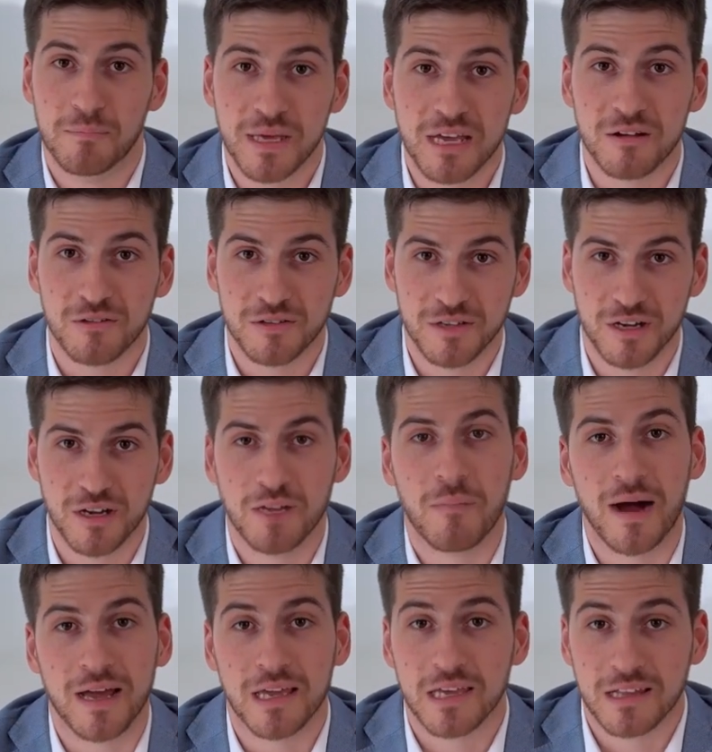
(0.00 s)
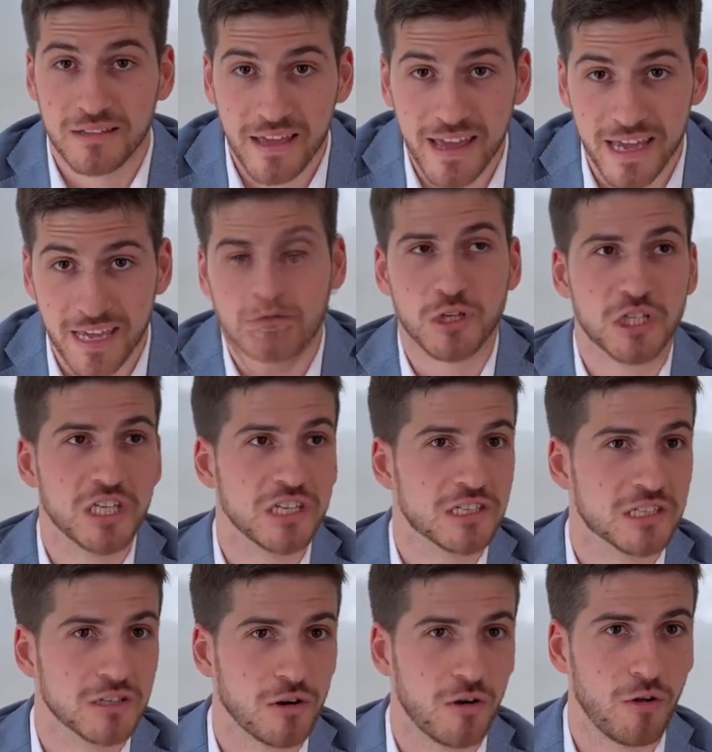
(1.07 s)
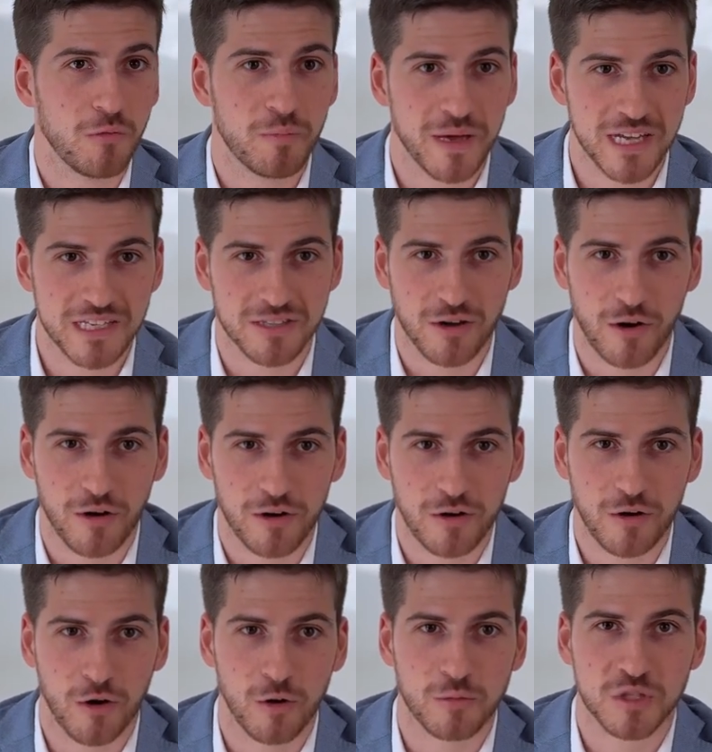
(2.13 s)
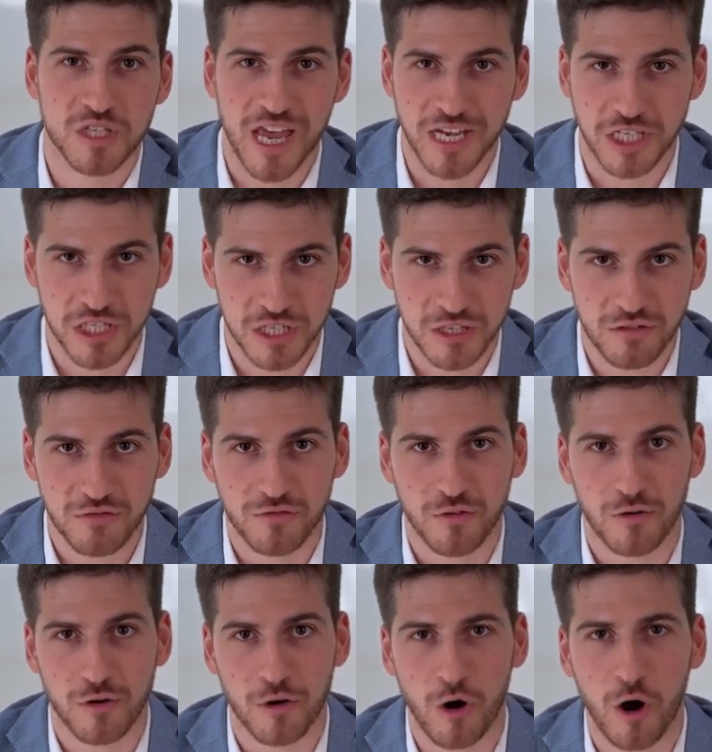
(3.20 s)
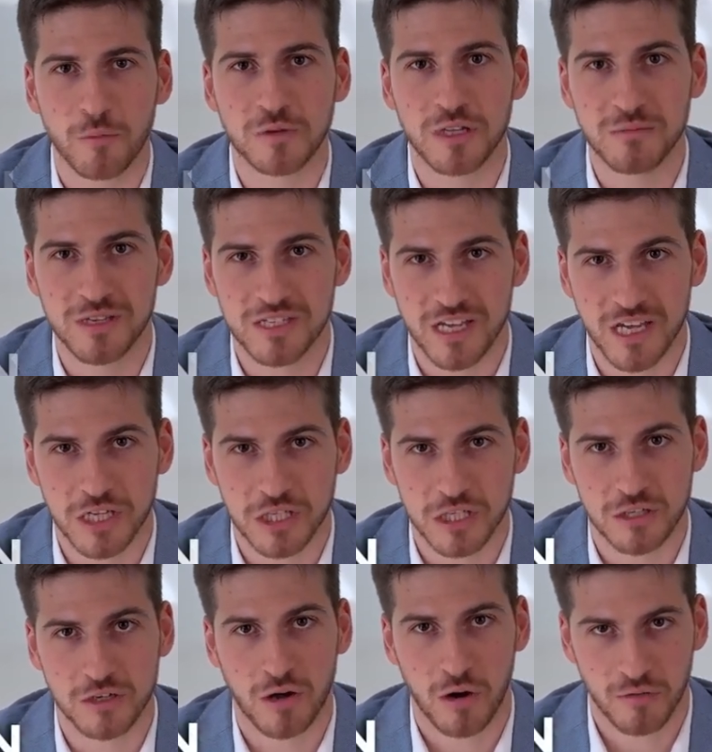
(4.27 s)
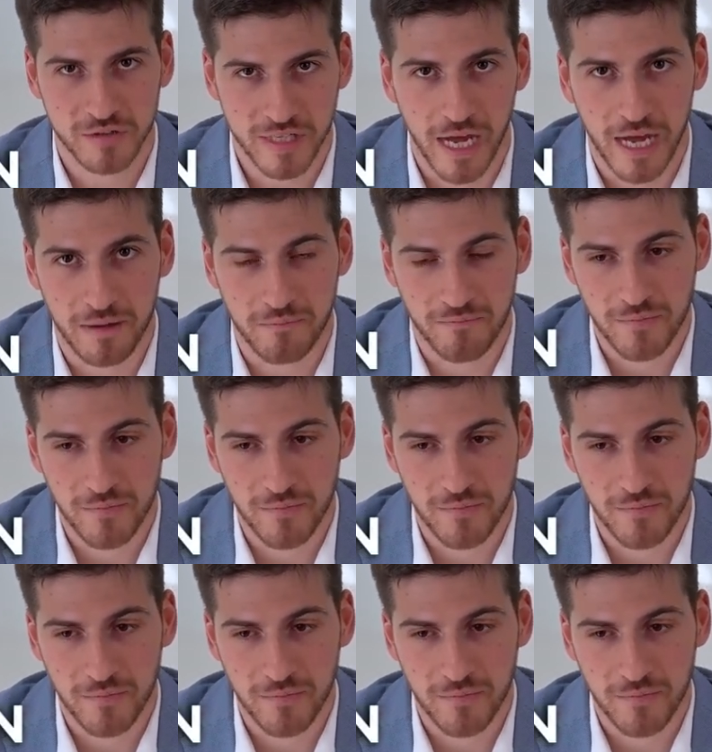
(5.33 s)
build my day, which is all based on obsession for optimization of time.